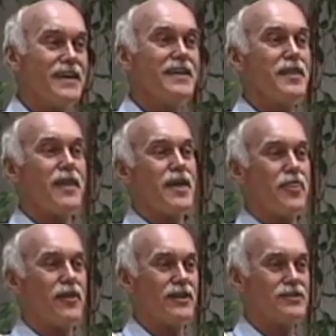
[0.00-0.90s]
into
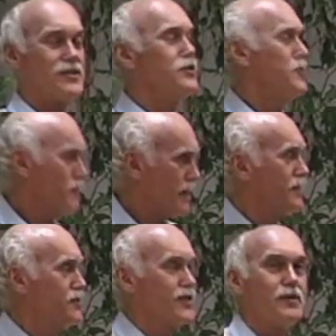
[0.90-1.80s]
that thought, you say, you're
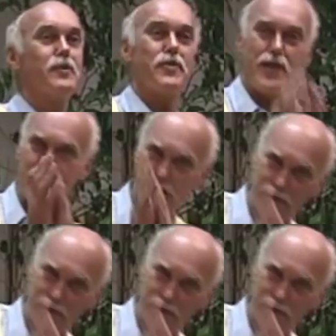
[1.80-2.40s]
right, this isn't going to work. Well, thank